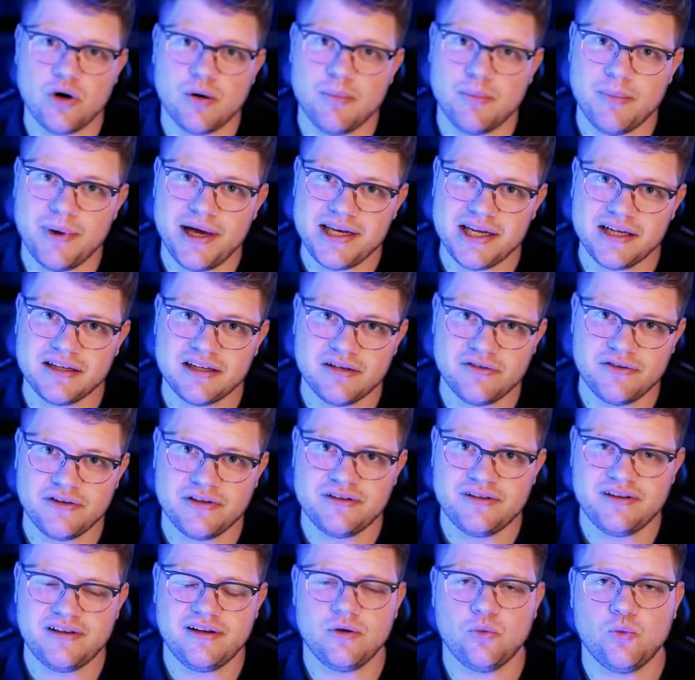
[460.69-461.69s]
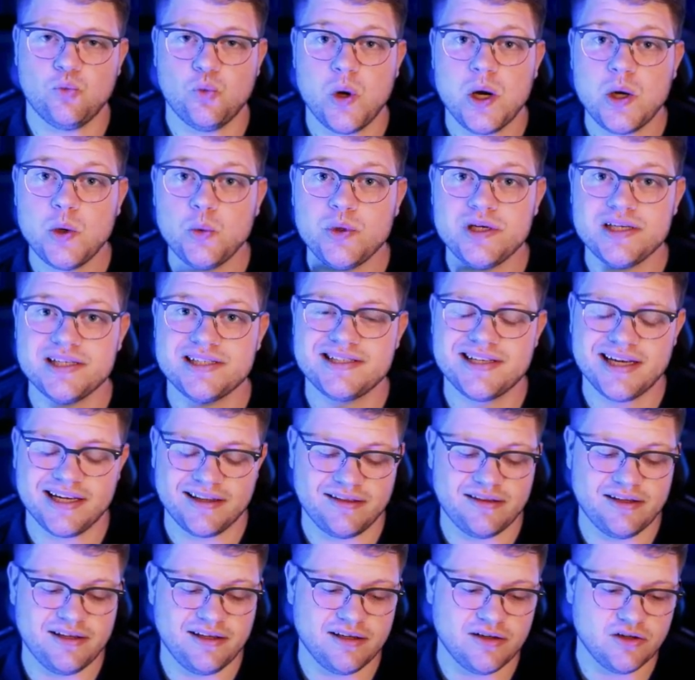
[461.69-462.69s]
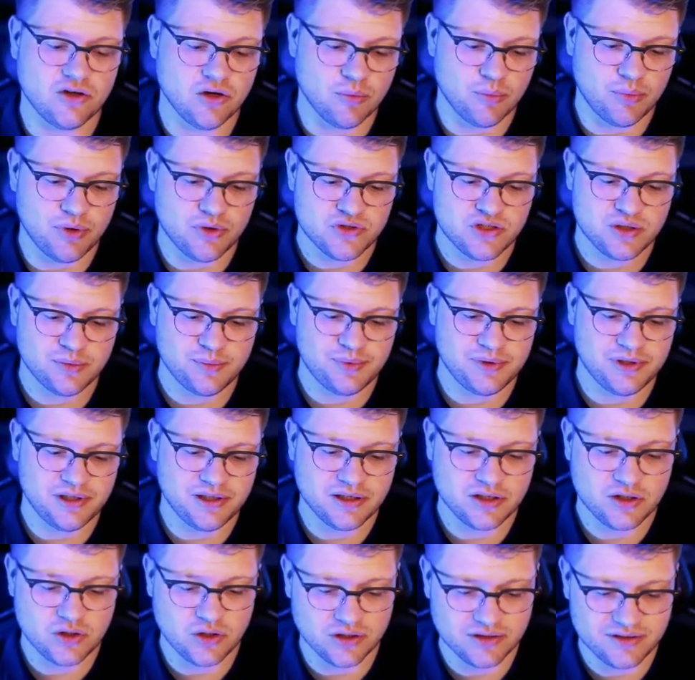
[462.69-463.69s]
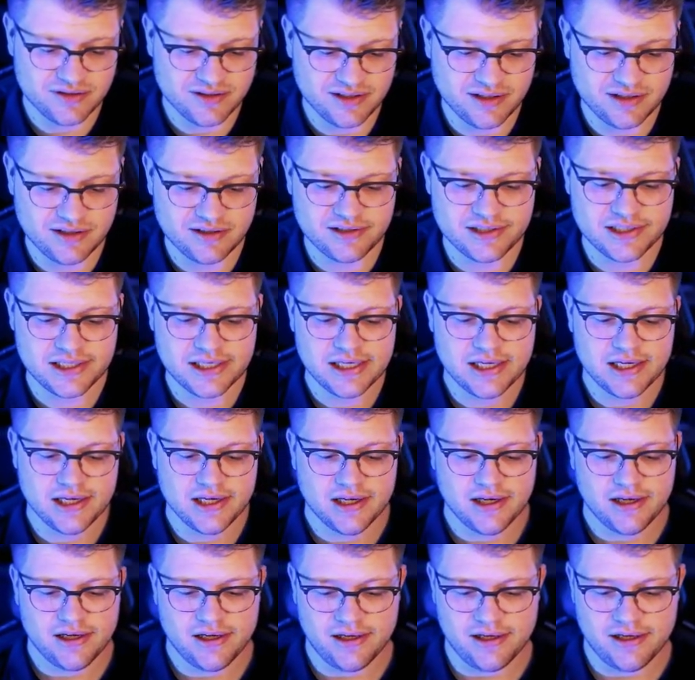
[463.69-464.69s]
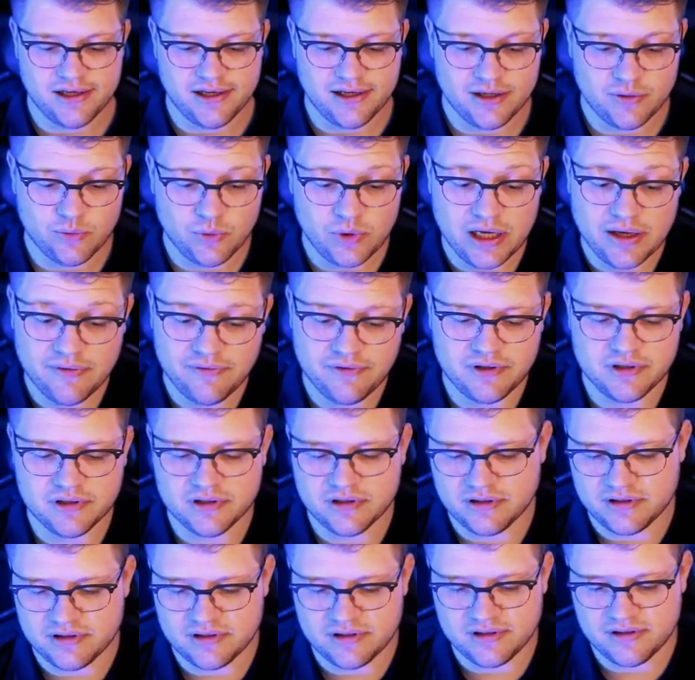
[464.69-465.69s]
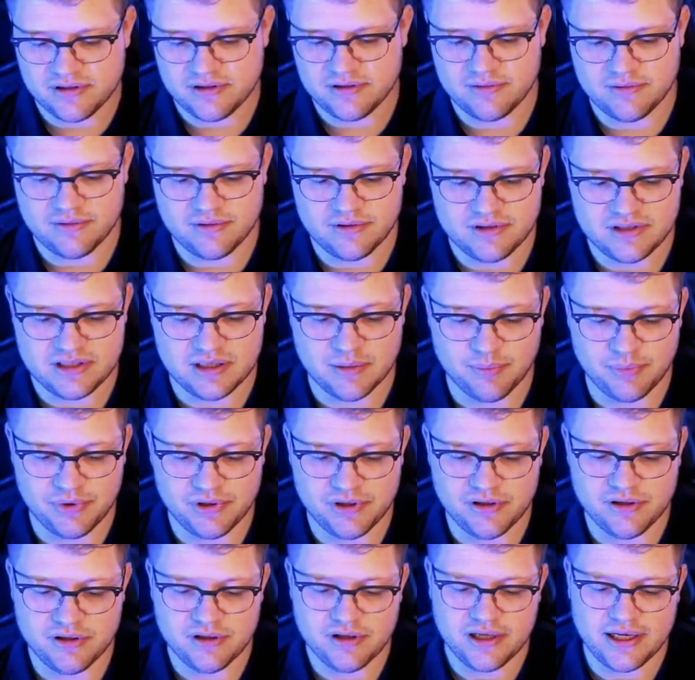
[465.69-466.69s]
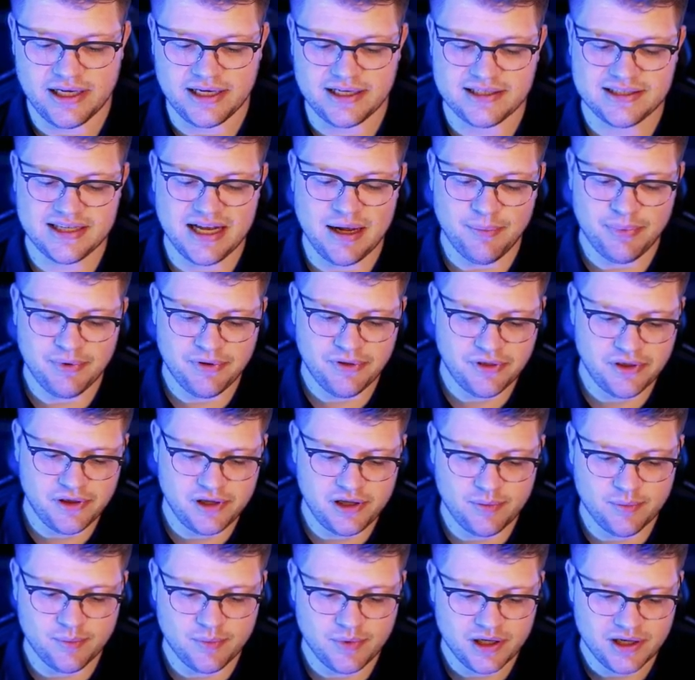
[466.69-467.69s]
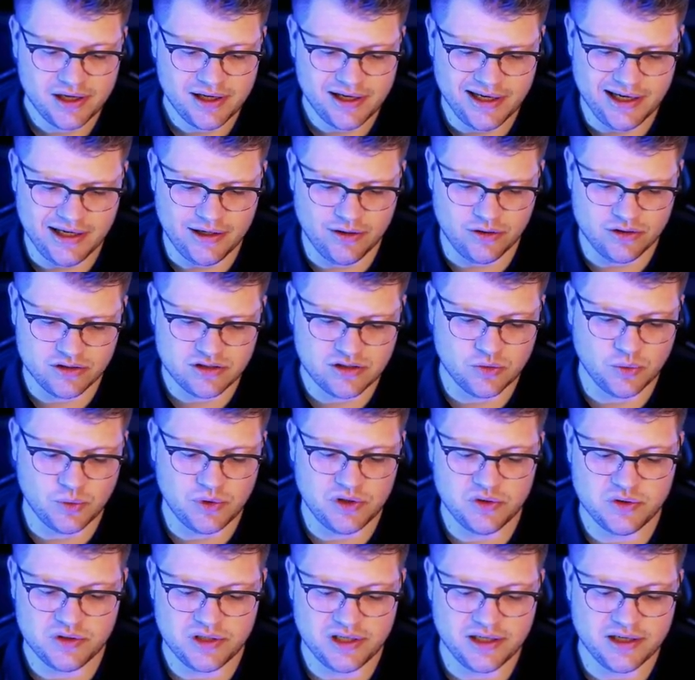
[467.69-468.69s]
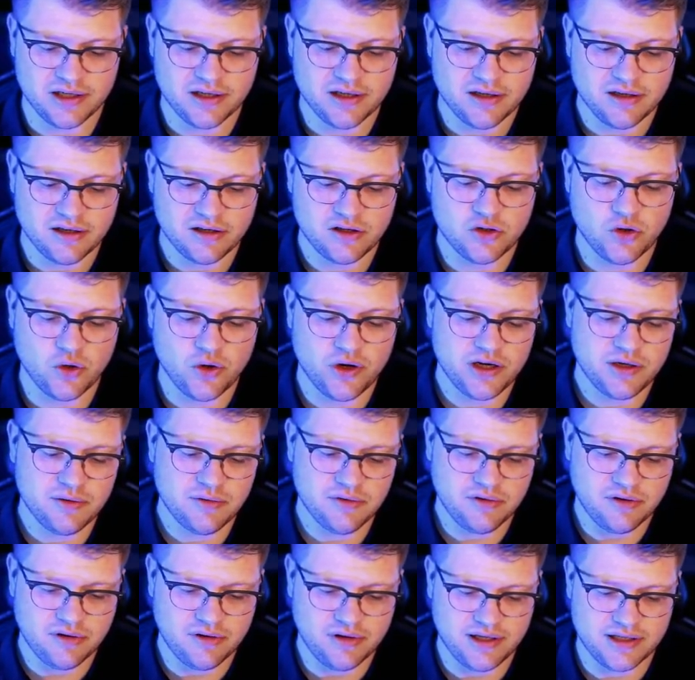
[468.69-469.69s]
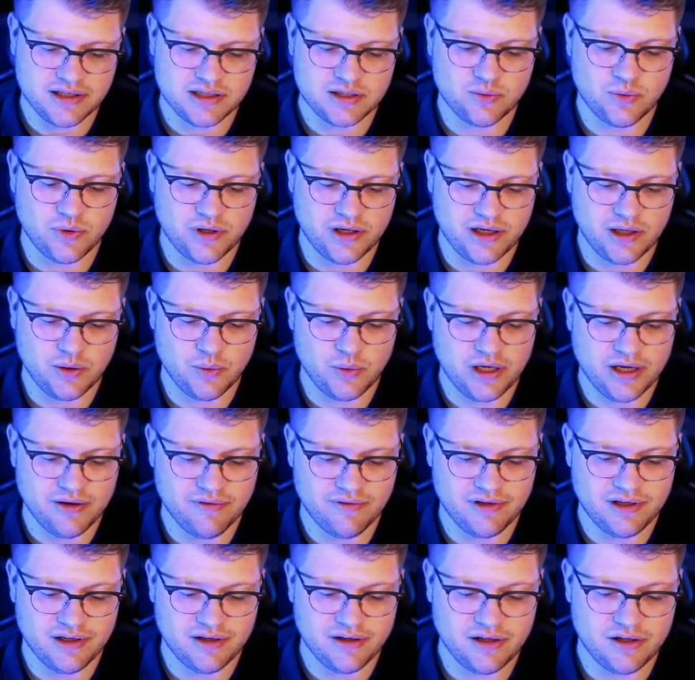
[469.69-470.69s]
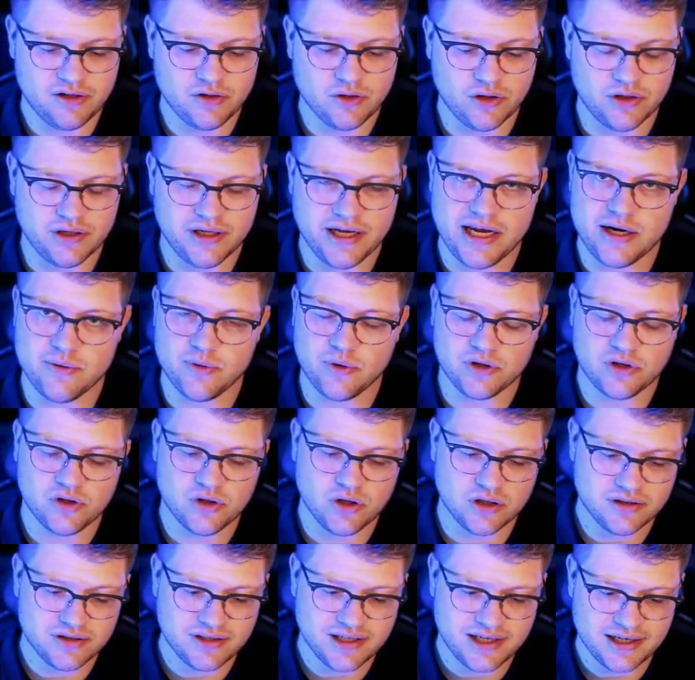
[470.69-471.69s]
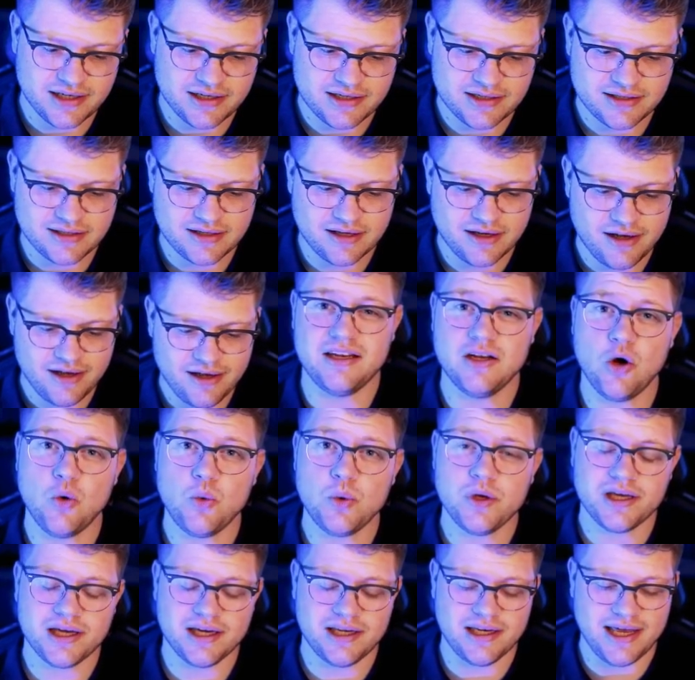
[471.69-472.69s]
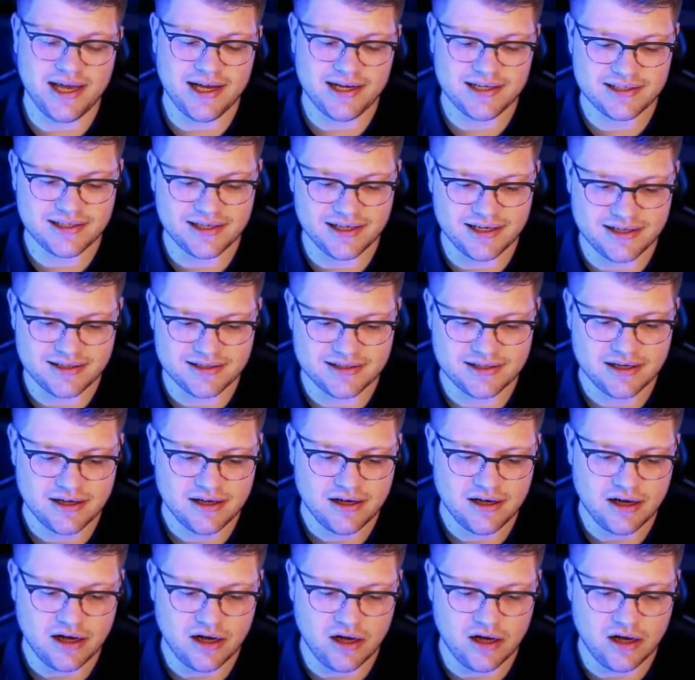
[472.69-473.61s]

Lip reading: our main activity, when we set the composable content, and we have here a simple example theme, and also we're using coin. That's why we're having here the coin Android context. And now we can access